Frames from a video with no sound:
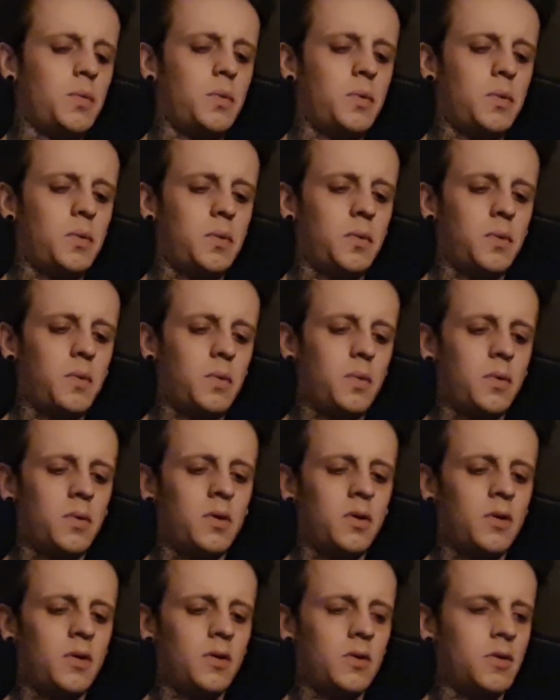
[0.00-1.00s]
I thank you.
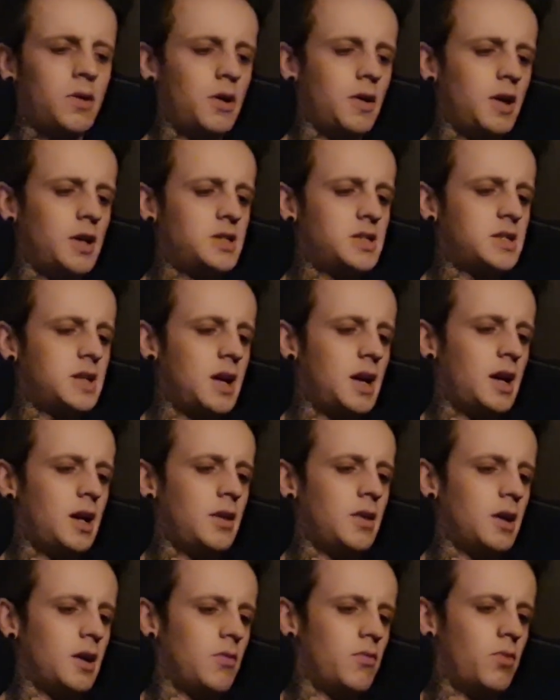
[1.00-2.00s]
Now they
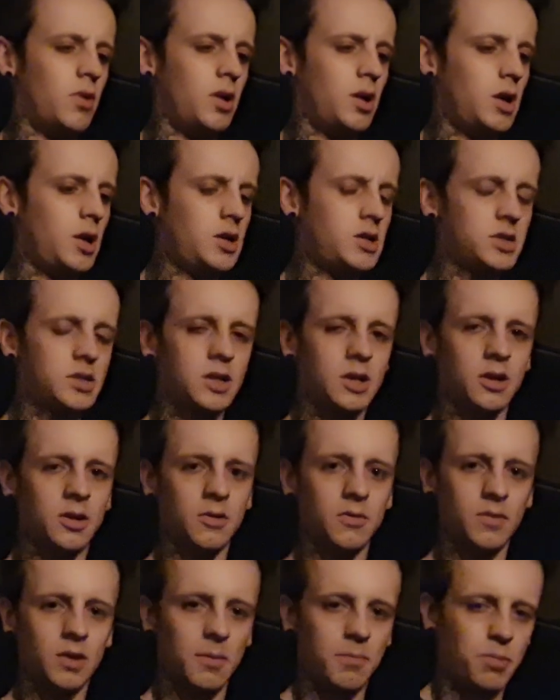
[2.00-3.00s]
say that
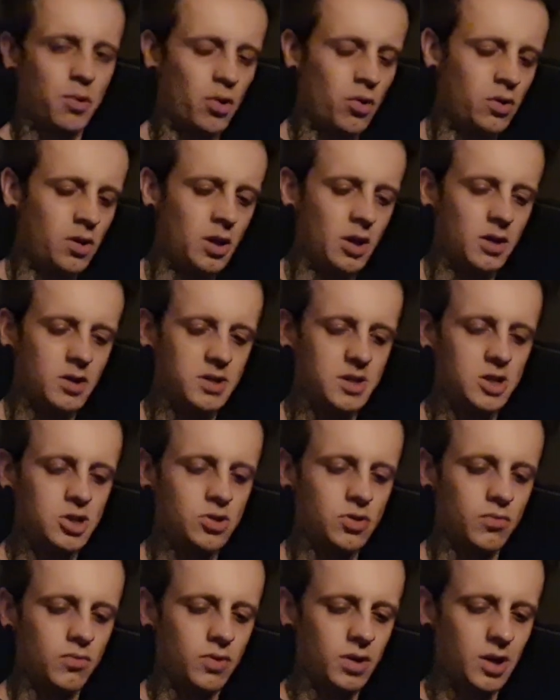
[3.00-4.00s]
burning a
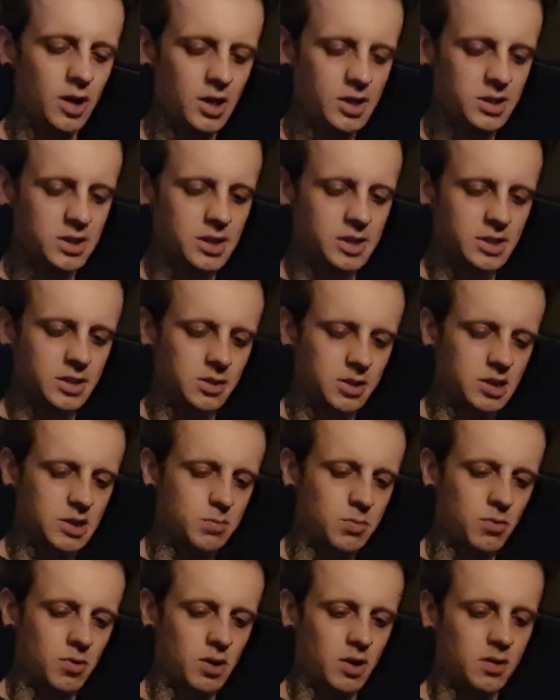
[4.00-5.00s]
sigil releases
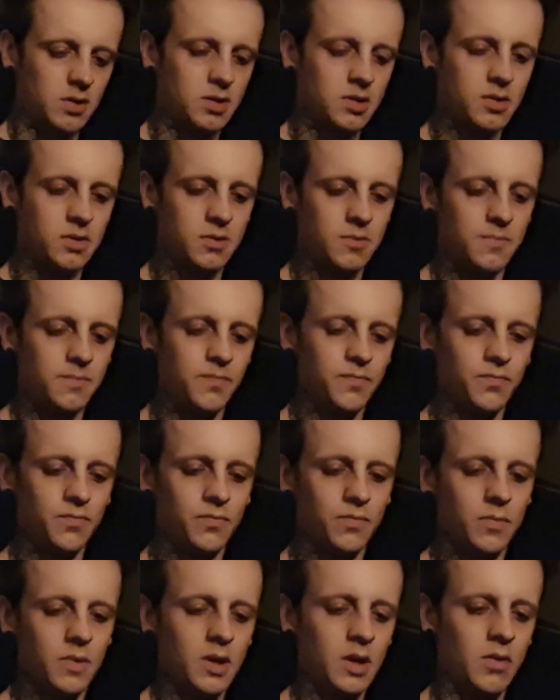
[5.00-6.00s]
the spirit
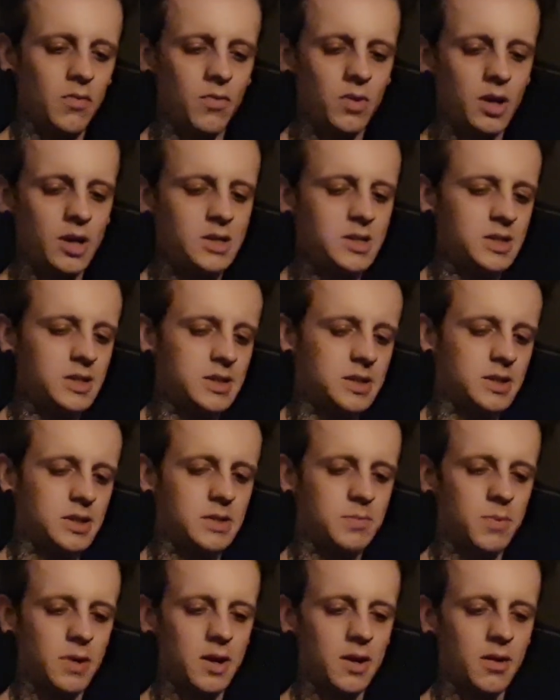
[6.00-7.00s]
and
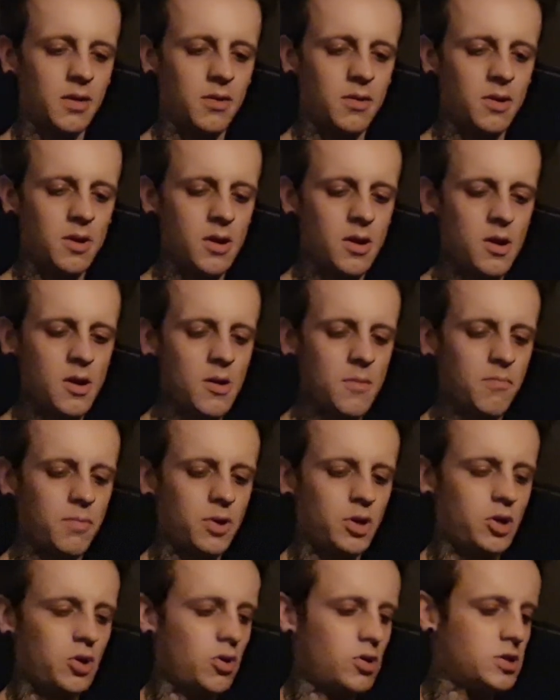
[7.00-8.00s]
releases the spell.
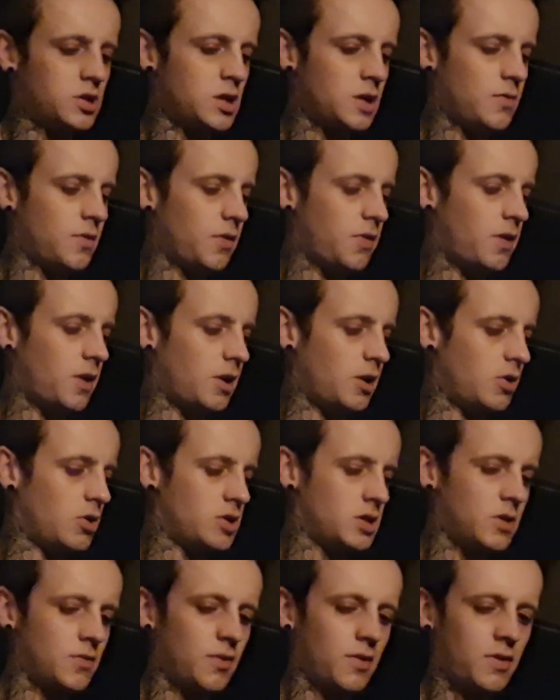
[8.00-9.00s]
But here's another
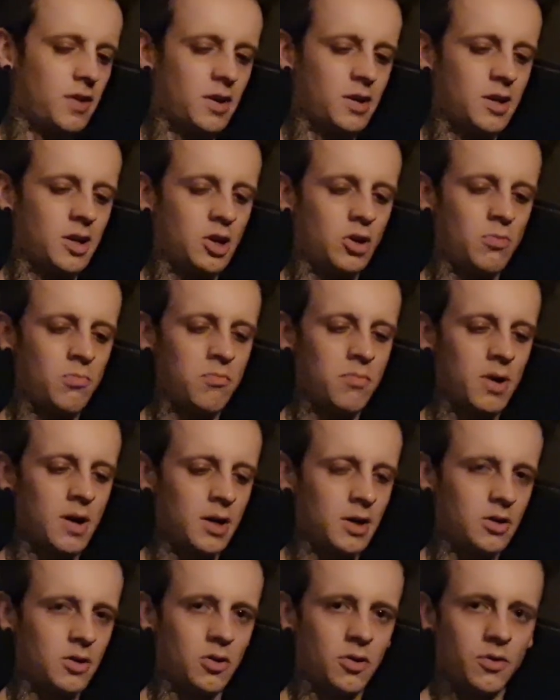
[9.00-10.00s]
thing that you
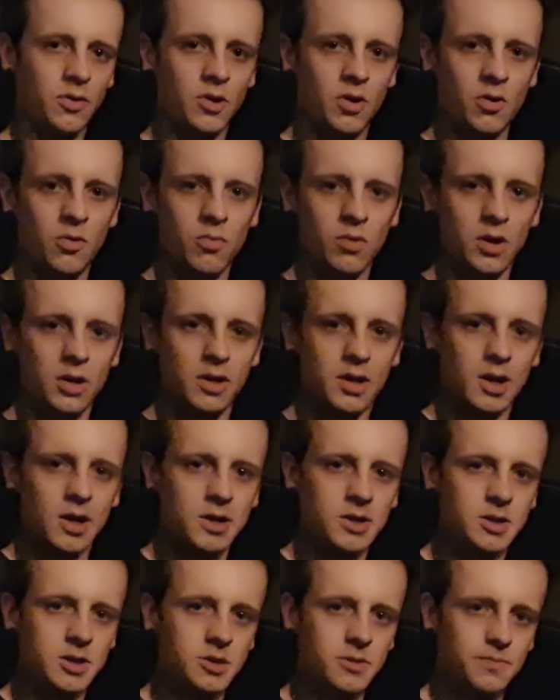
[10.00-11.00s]
might not know what
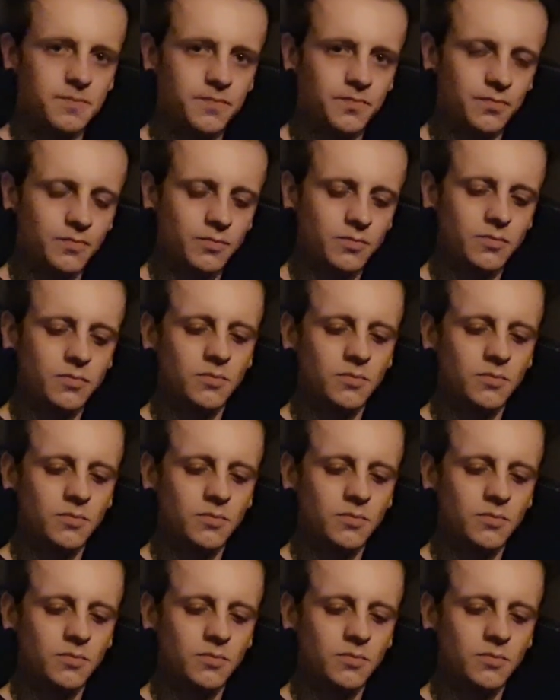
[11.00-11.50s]
it does.